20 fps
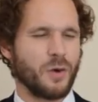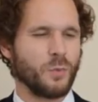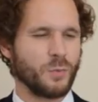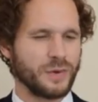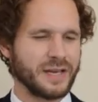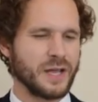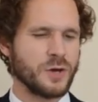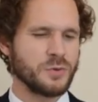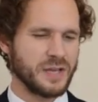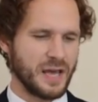We
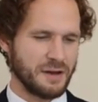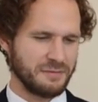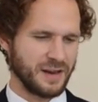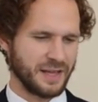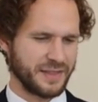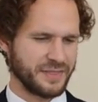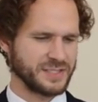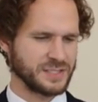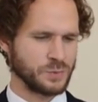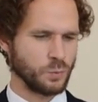don't have
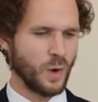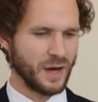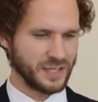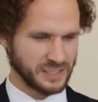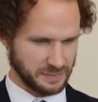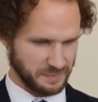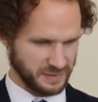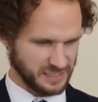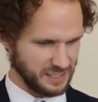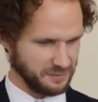like this one
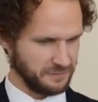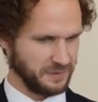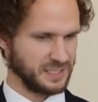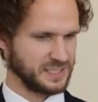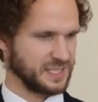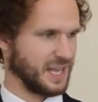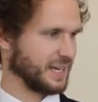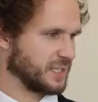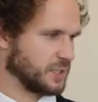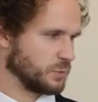specific specific
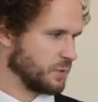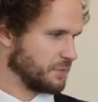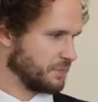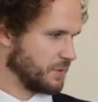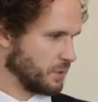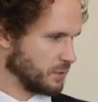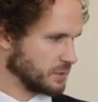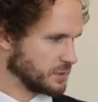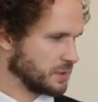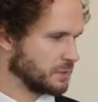sector we
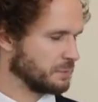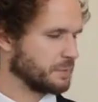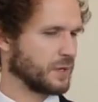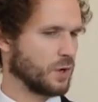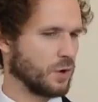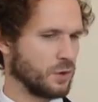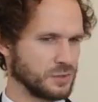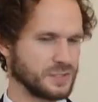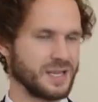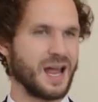focus on
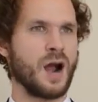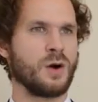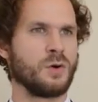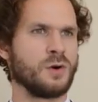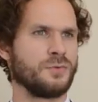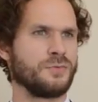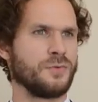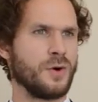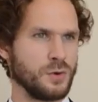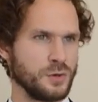because our
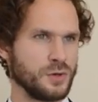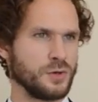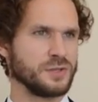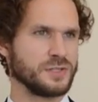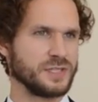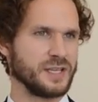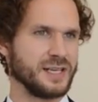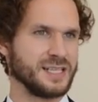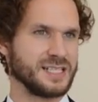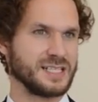focus
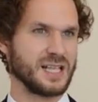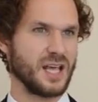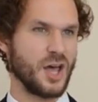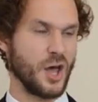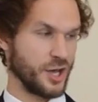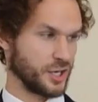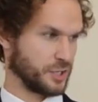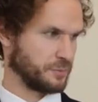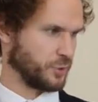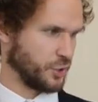is
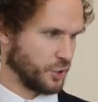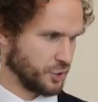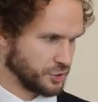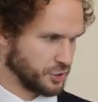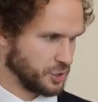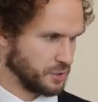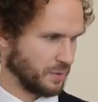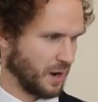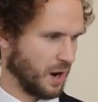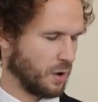
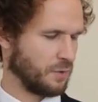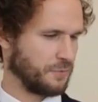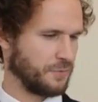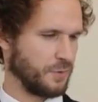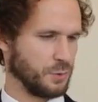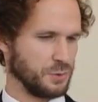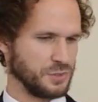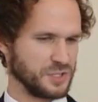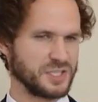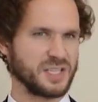entrepreneurship, our
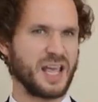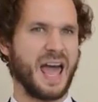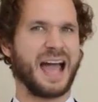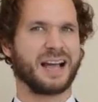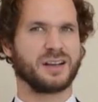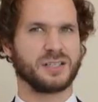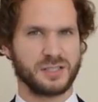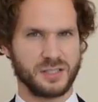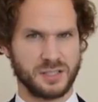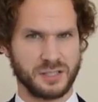focus is
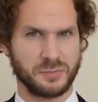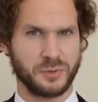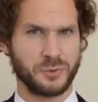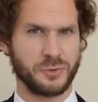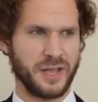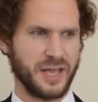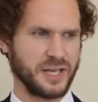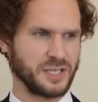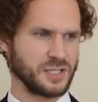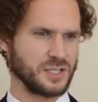ecosystem
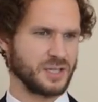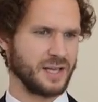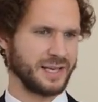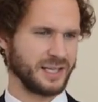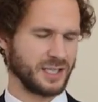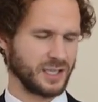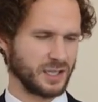creation and